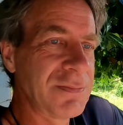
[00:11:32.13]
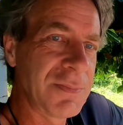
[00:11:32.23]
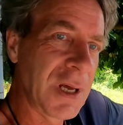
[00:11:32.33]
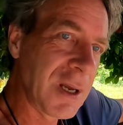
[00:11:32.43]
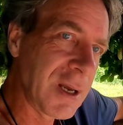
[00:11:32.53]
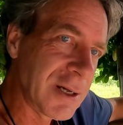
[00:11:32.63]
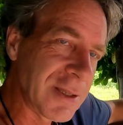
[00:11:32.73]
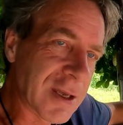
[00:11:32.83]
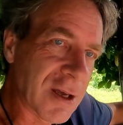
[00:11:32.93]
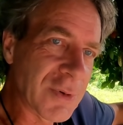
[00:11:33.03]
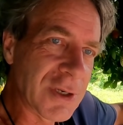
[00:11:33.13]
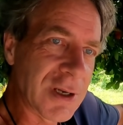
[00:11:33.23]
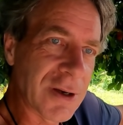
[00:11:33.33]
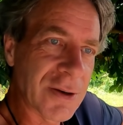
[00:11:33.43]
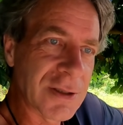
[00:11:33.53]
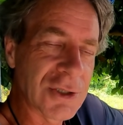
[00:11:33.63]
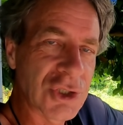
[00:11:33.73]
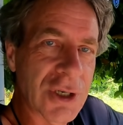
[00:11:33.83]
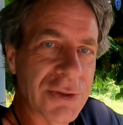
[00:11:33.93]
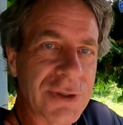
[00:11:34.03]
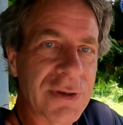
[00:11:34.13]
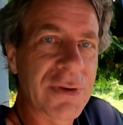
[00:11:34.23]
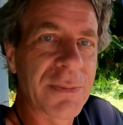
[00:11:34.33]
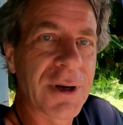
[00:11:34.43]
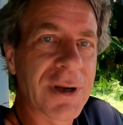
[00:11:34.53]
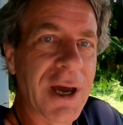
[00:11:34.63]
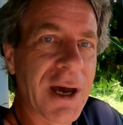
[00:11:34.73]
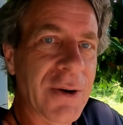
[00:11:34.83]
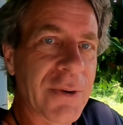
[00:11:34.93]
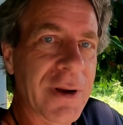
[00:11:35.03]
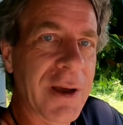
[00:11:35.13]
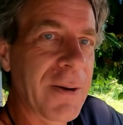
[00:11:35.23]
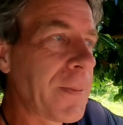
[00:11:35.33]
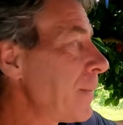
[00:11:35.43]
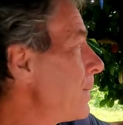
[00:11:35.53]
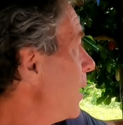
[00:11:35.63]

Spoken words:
I think I've been here in the shelter for about an hour now.